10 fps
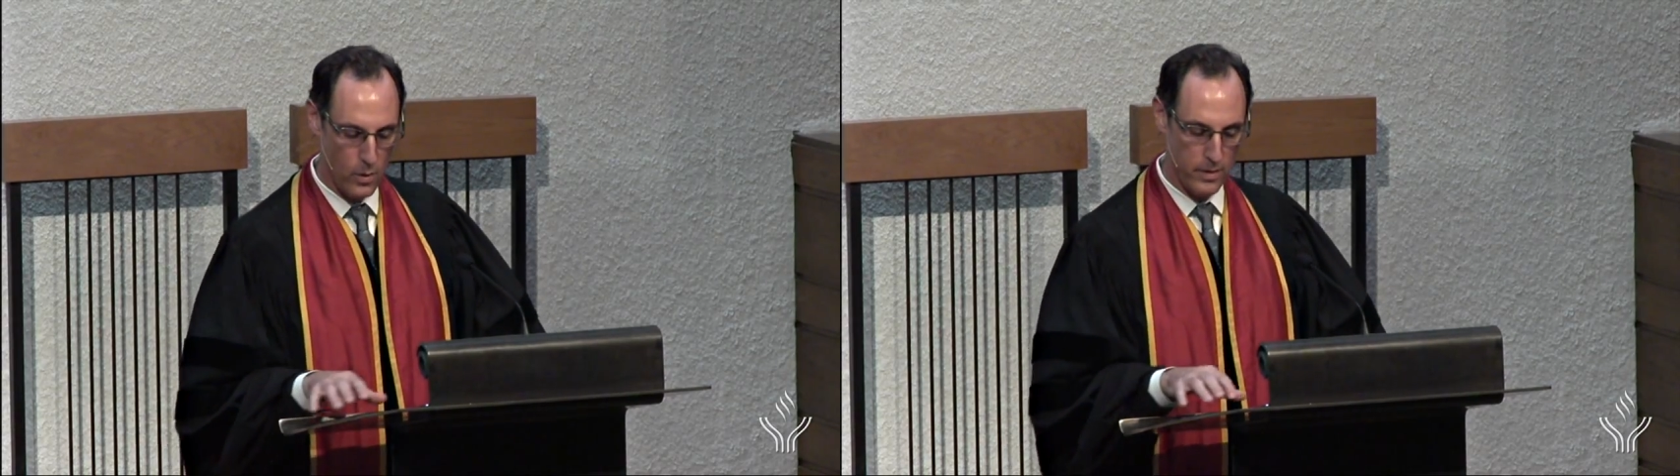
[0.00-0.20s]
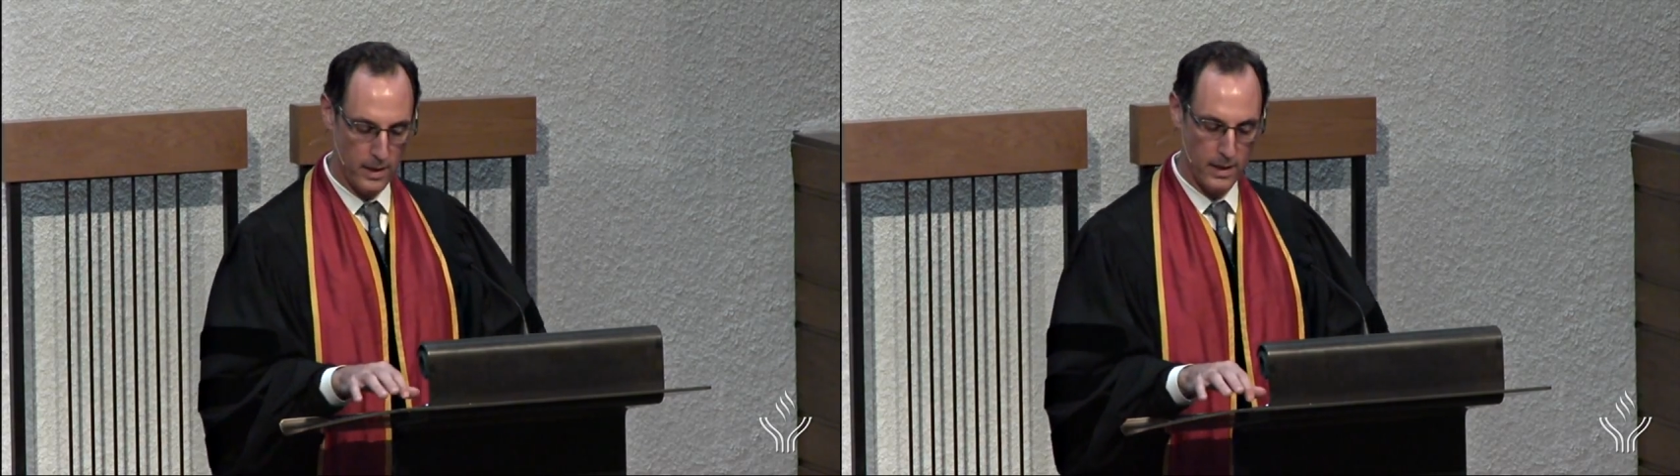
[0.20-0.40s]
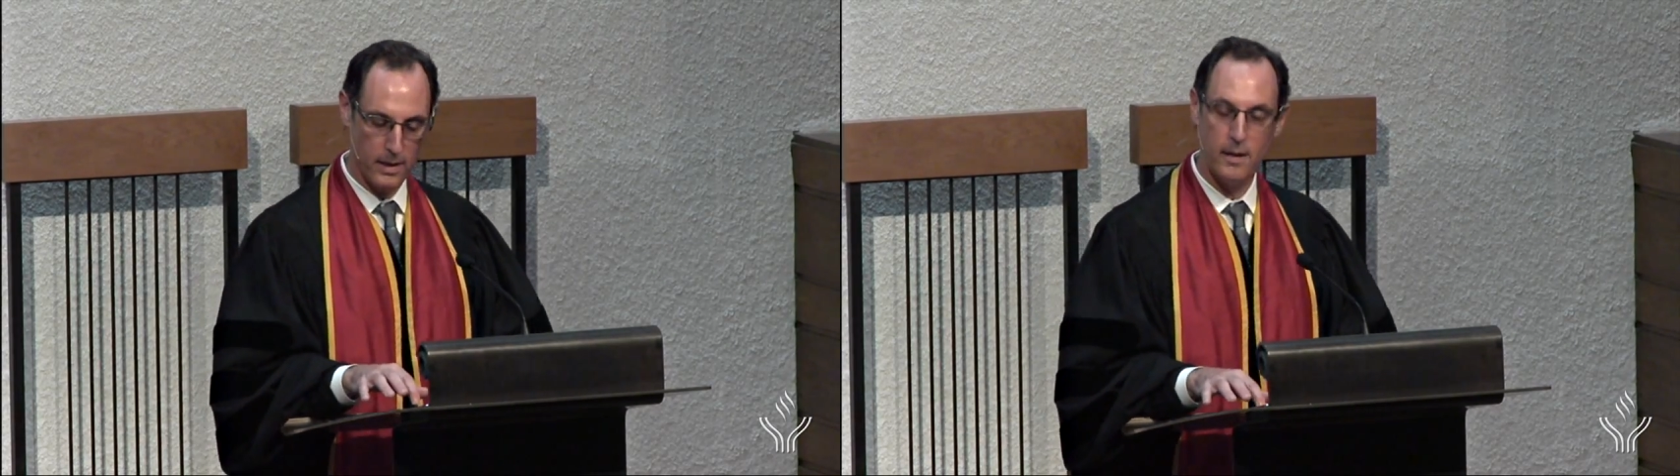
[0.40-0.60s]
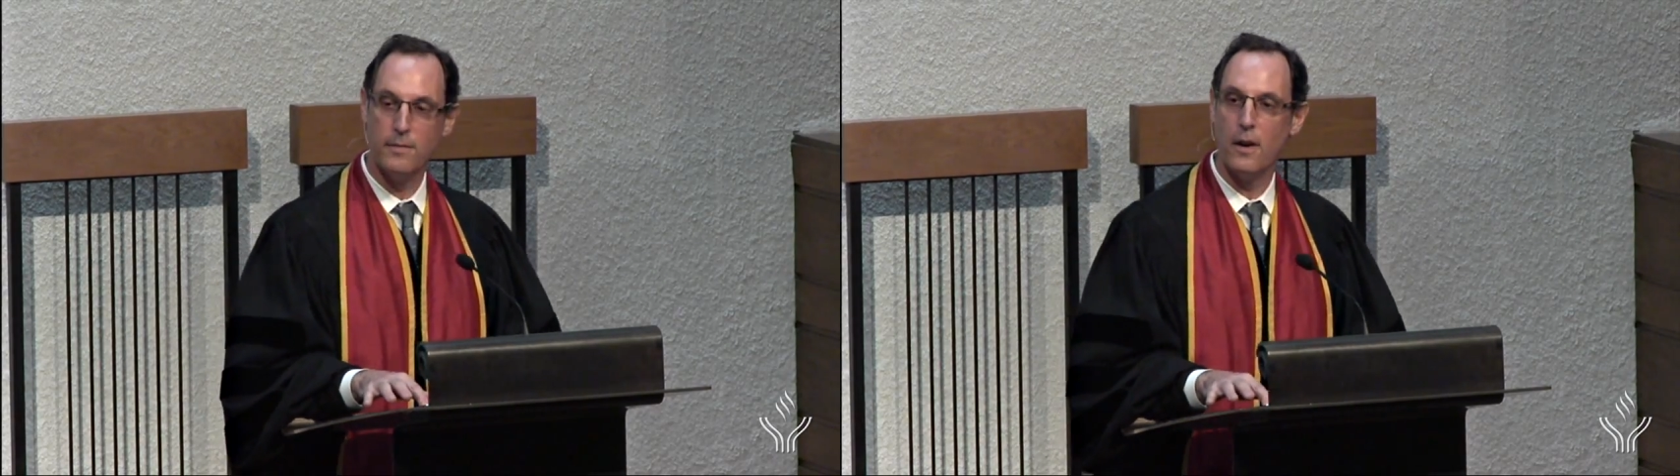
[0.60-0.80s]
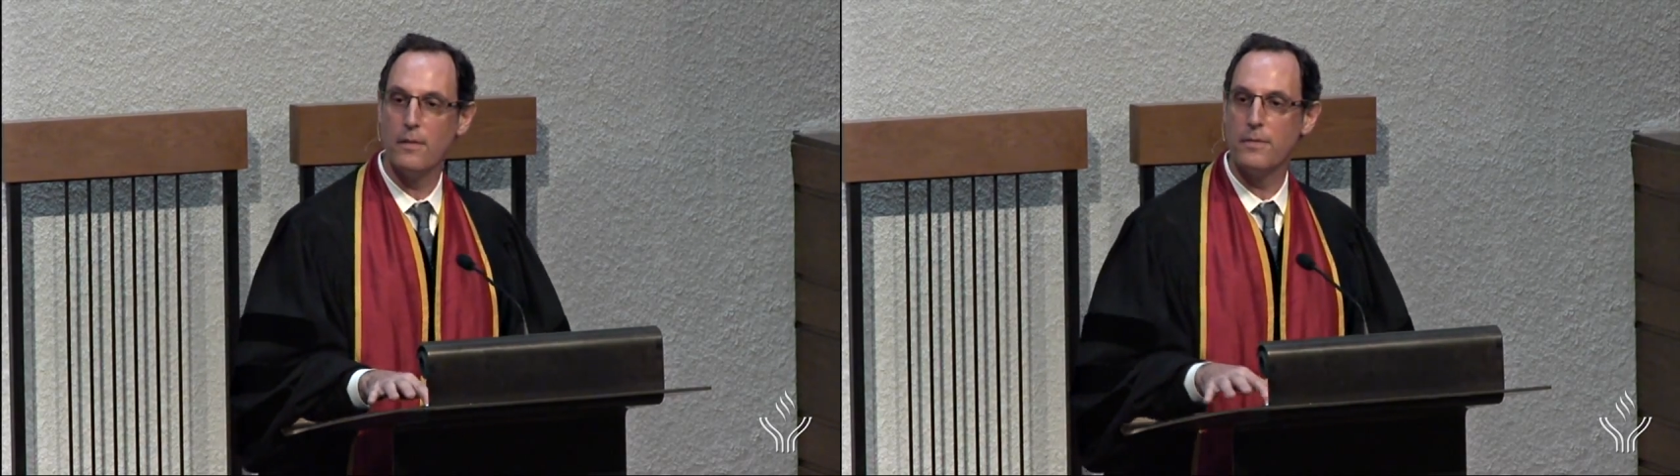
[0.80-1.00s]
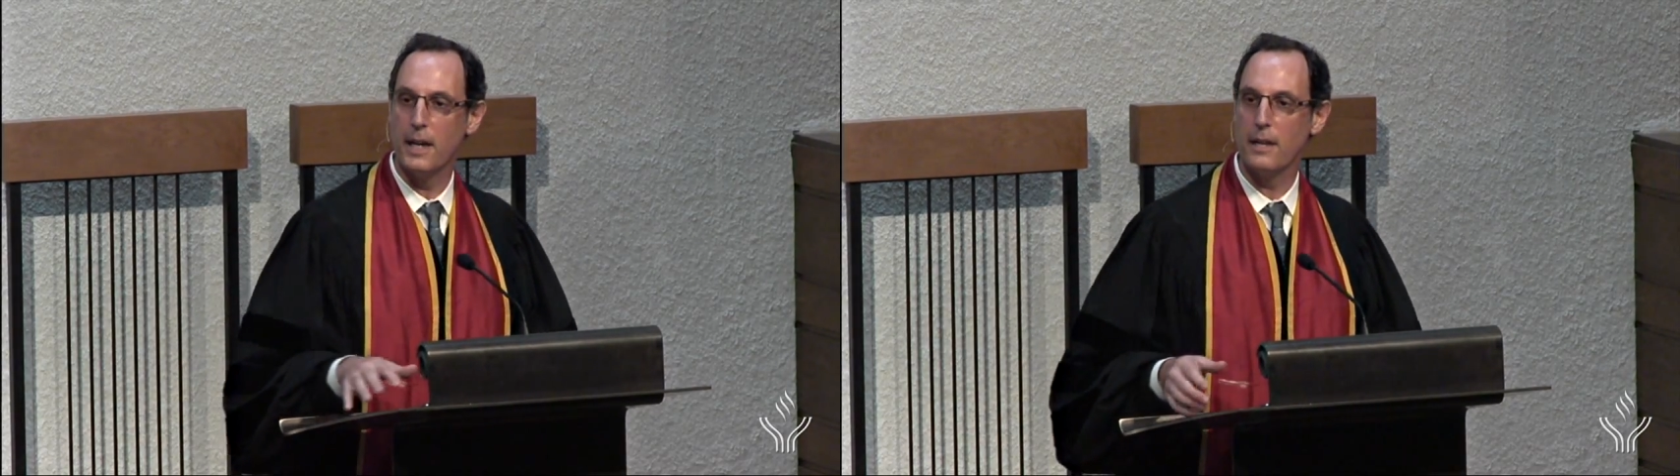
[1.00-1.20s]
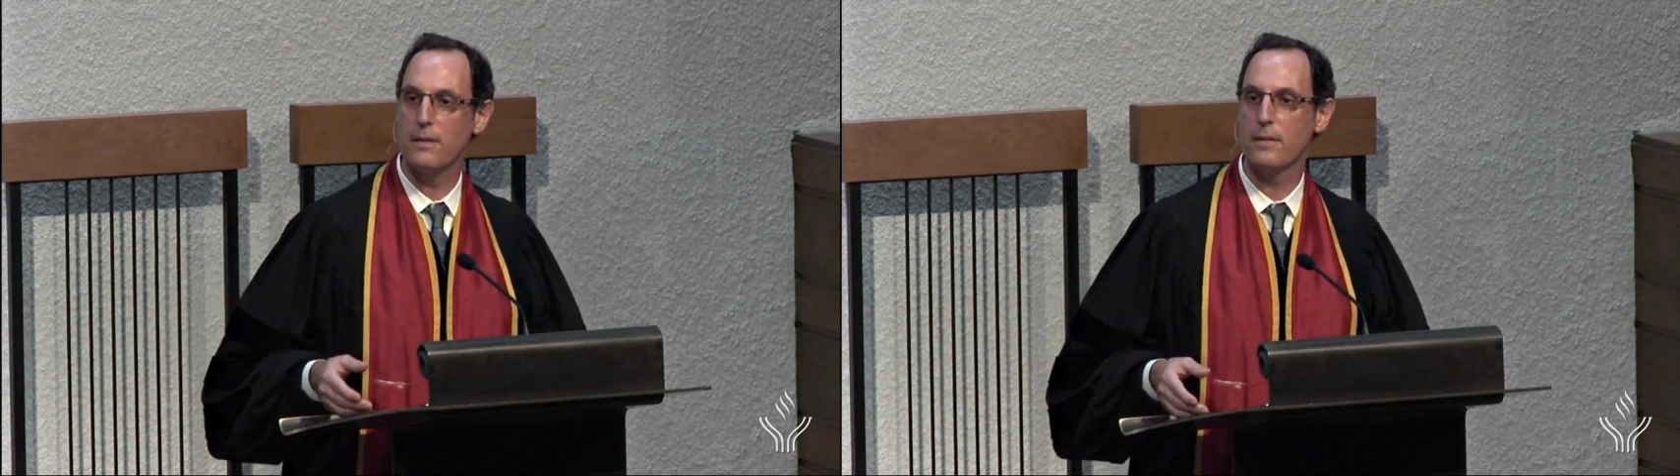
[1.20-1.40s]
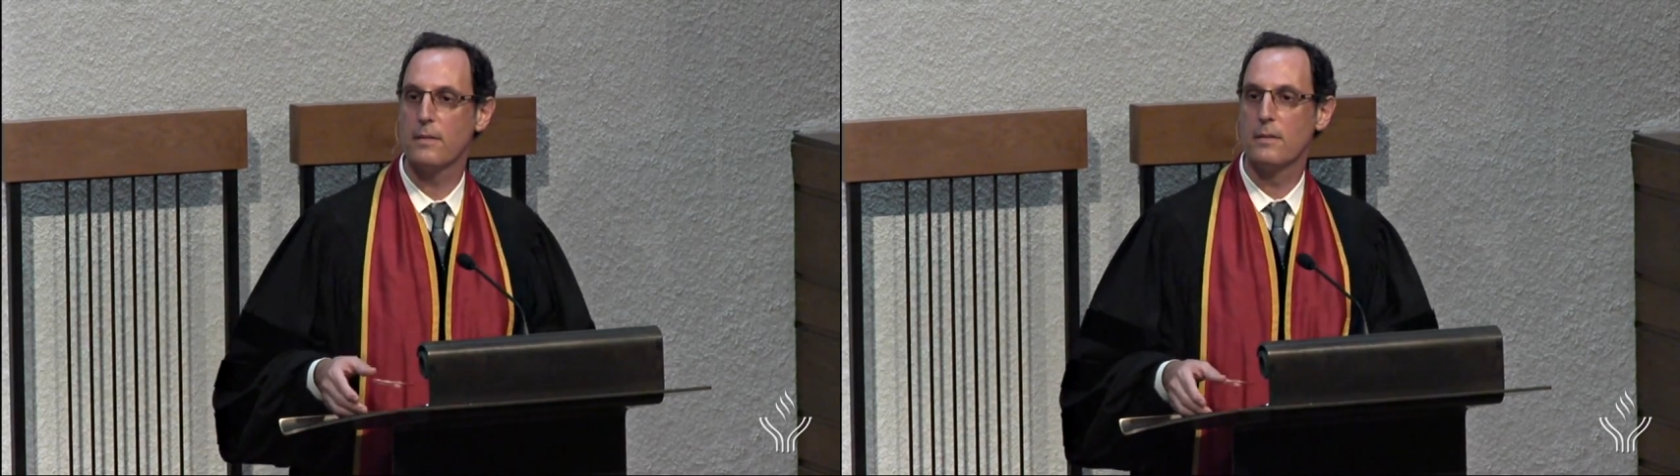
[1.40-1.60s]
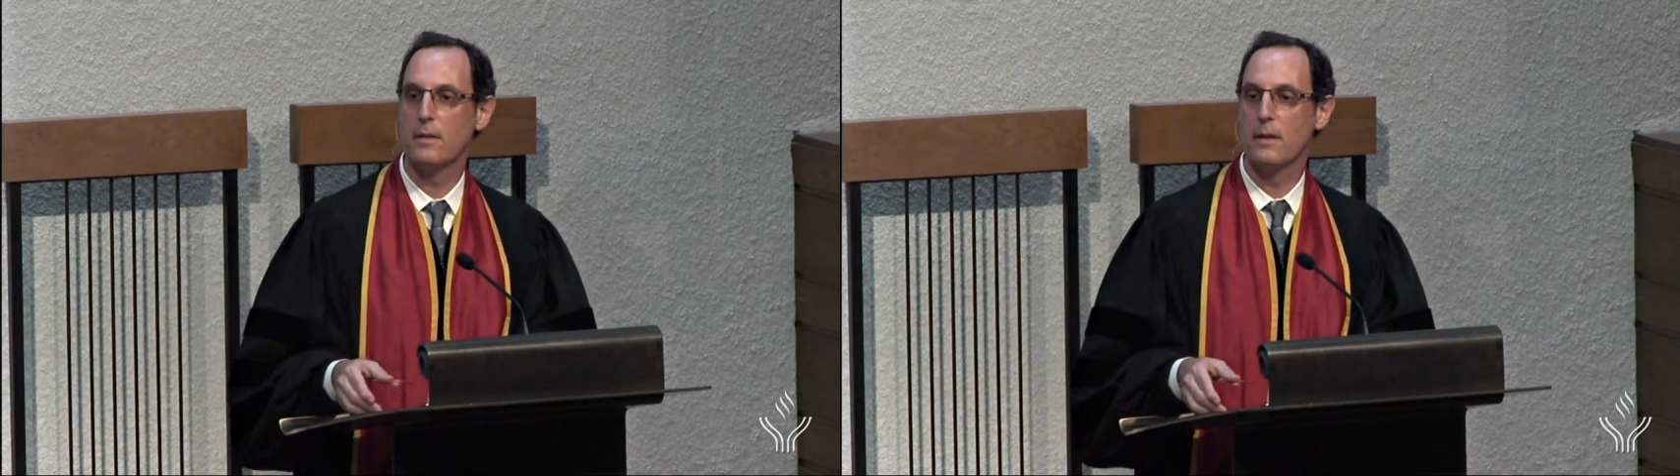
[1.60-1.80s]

worthy of our faith.